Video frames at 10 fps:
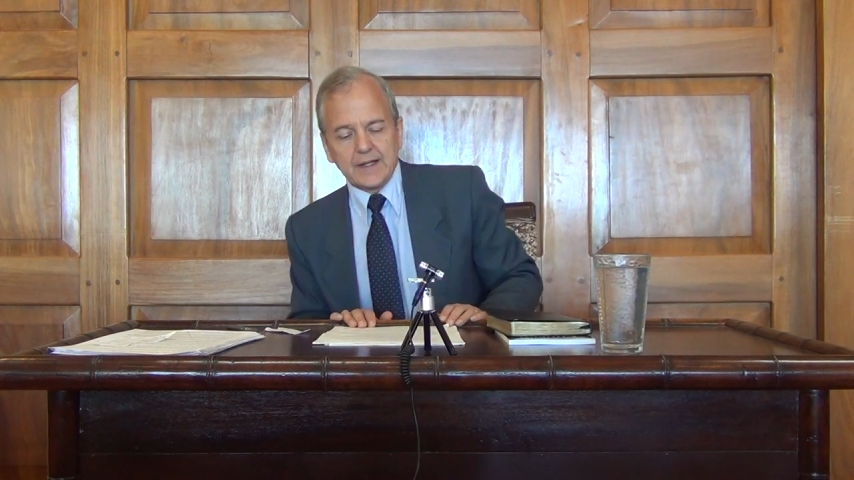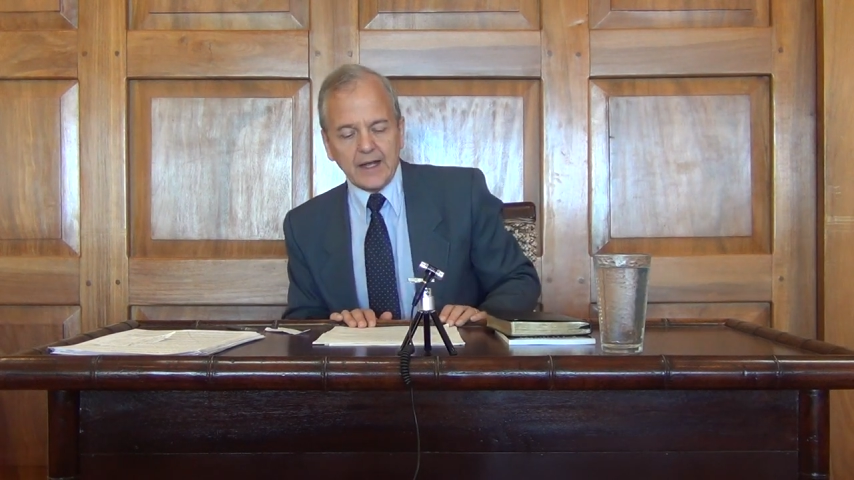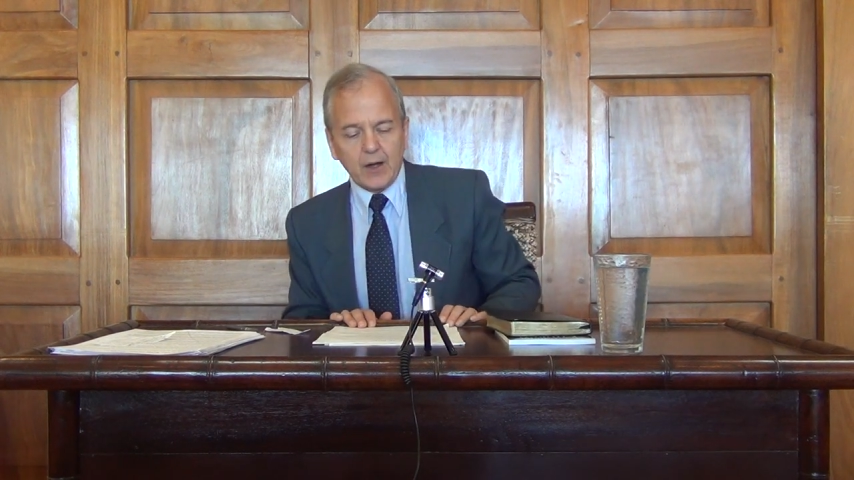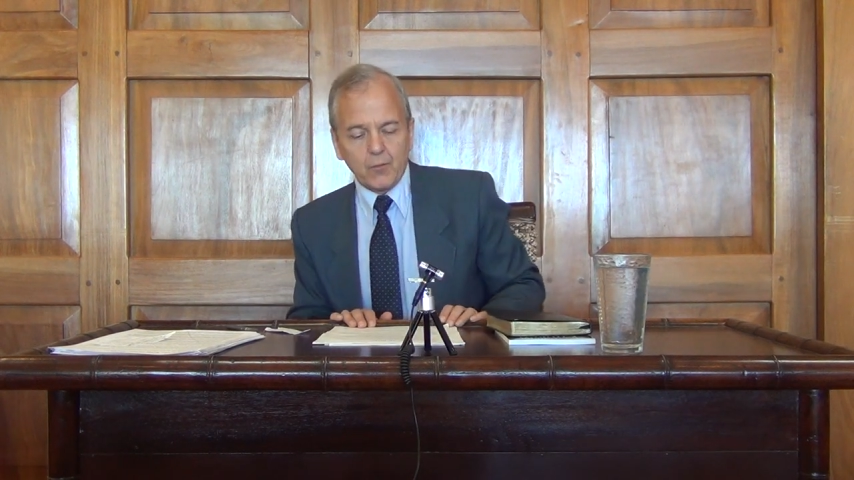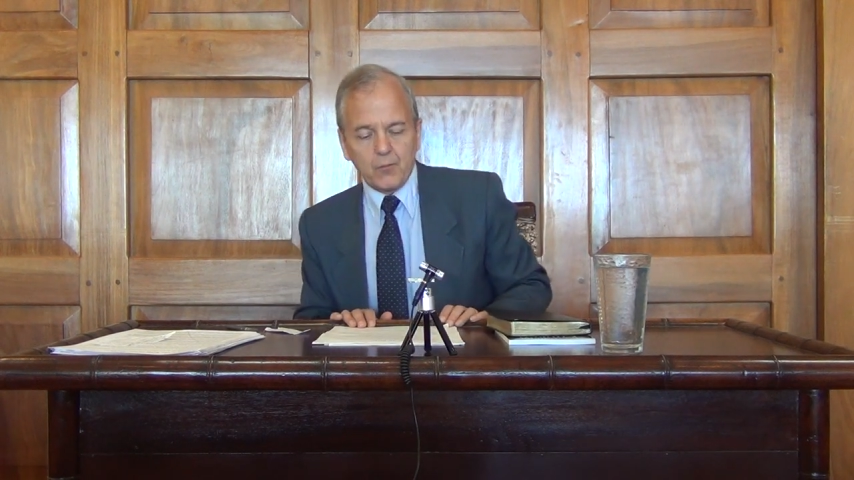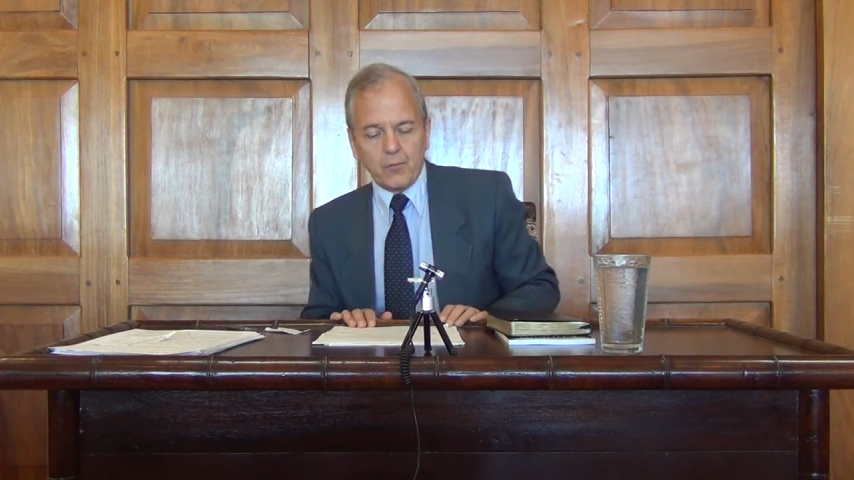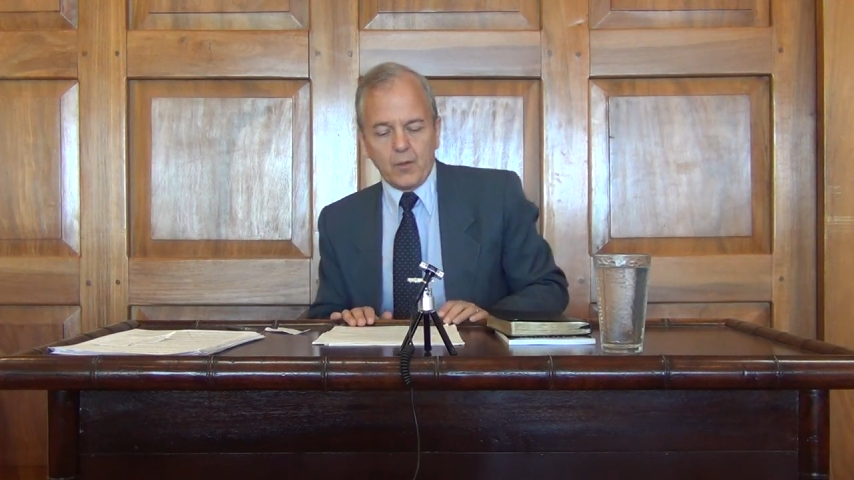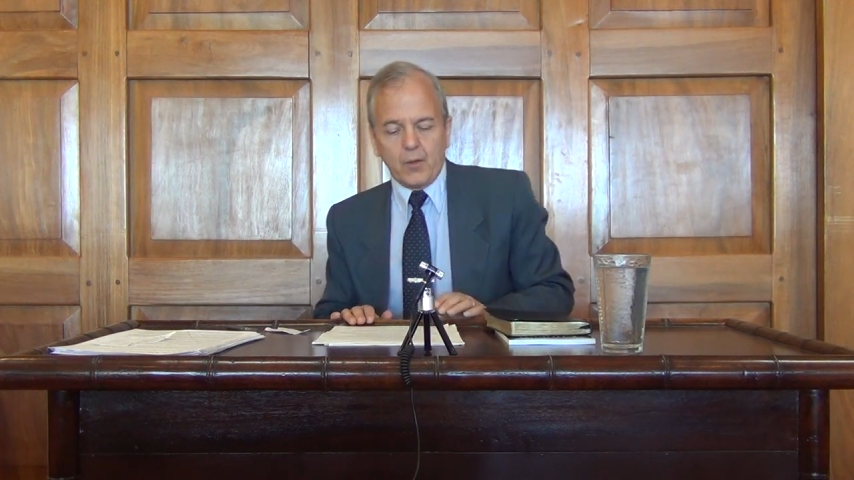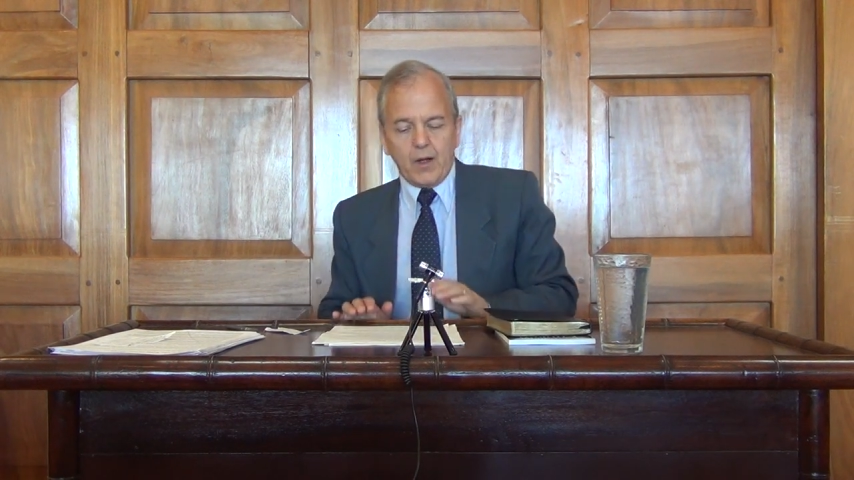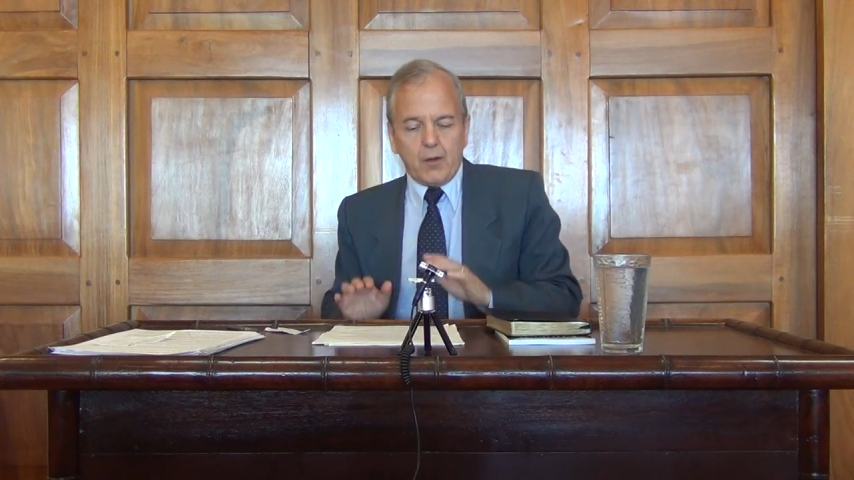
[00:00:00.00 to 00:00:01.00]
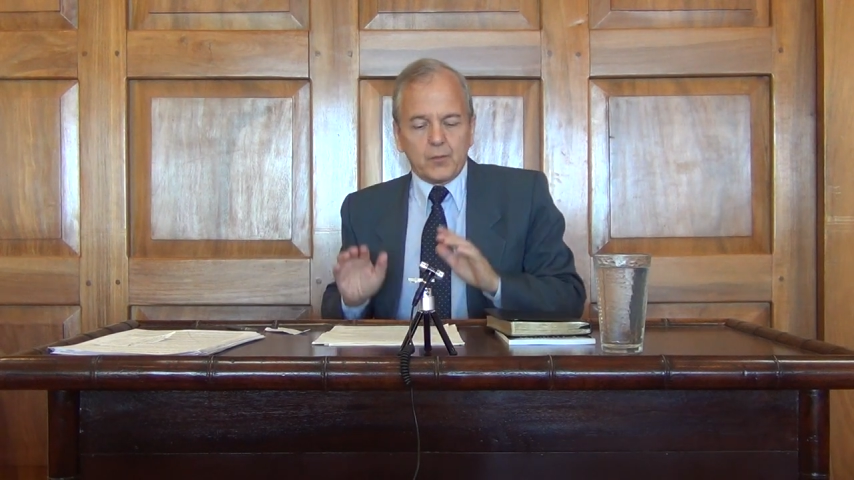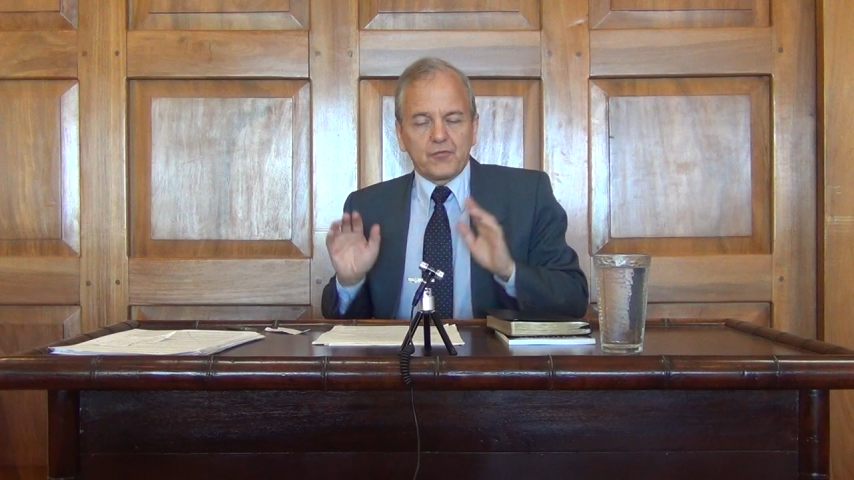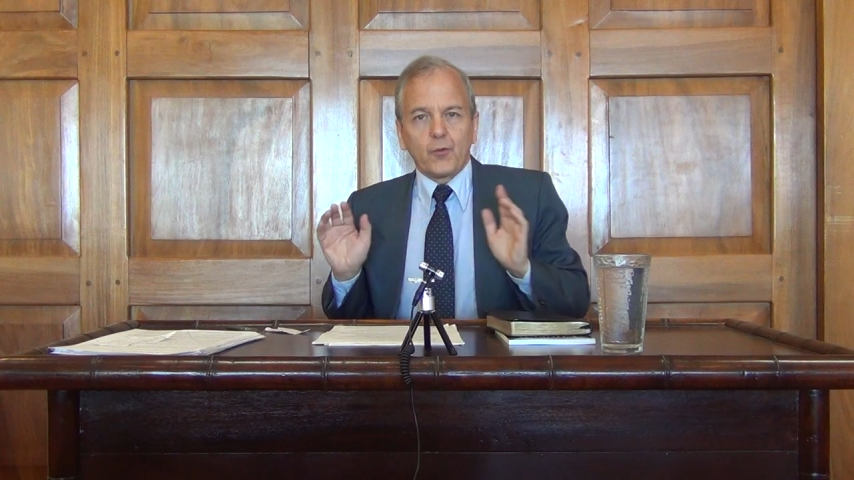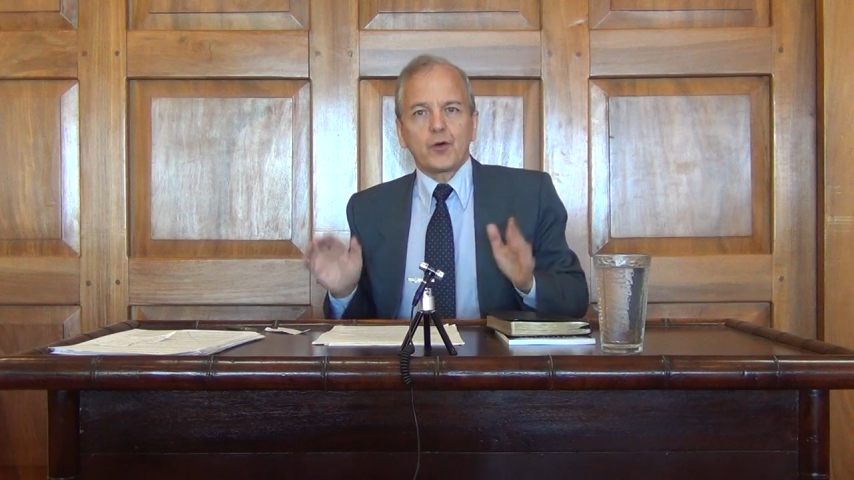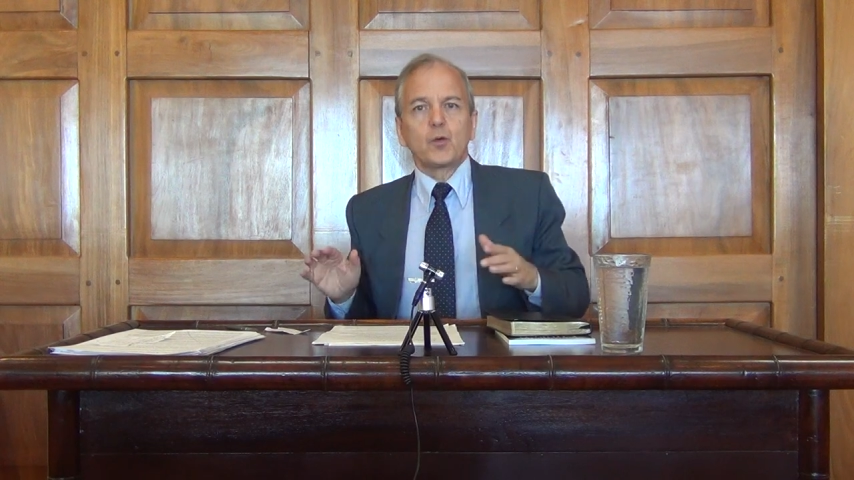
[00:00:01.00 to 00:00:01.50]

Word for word: Now, before